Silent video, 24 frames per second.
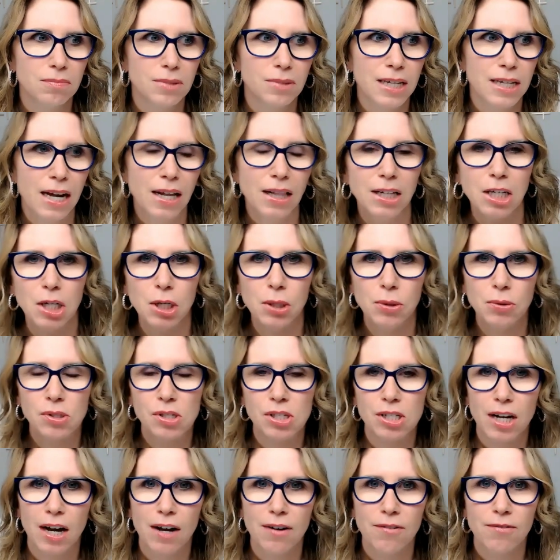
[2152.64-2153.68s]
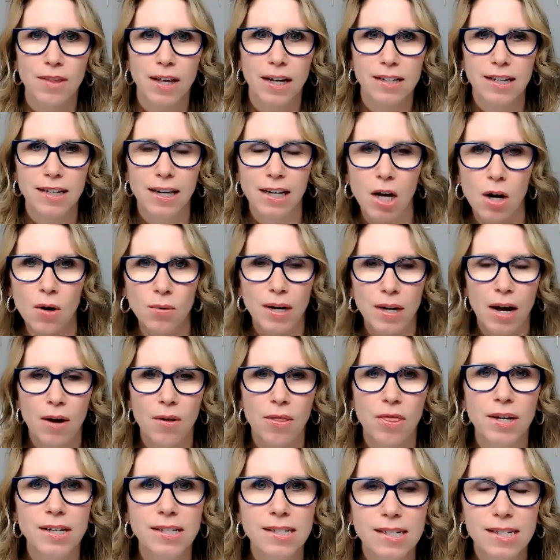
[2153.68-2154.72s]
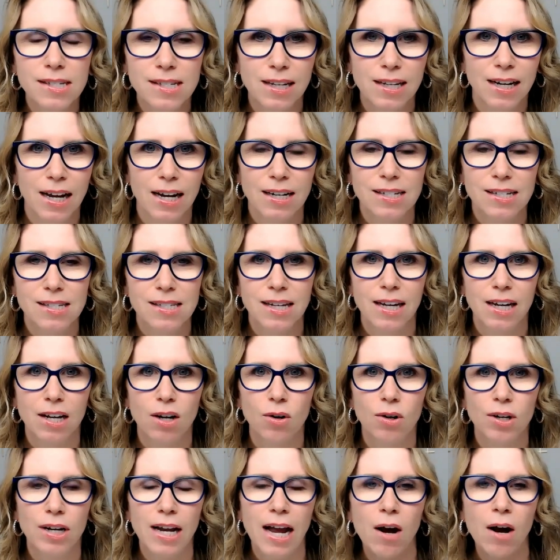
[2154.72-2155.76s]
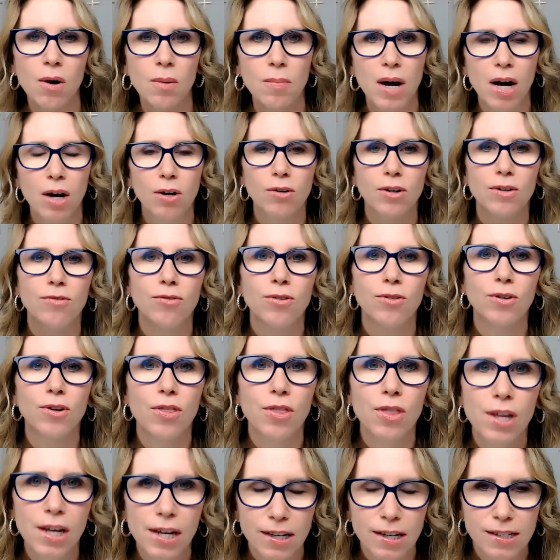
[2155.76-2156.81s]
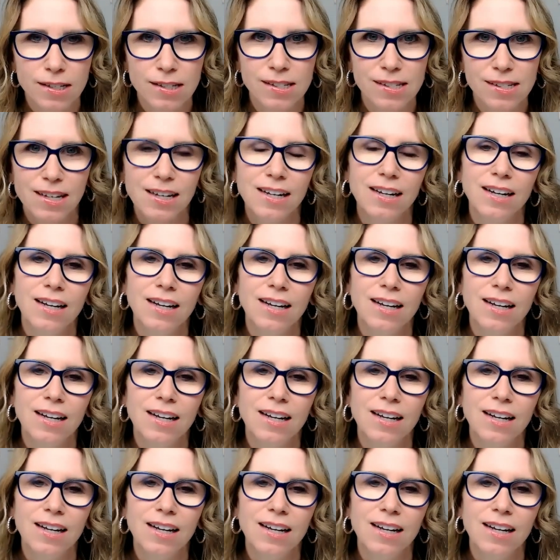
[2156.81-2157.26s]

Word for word: telling you stuff that, like, oh, now this is the next thing, or now I'm hungry for this.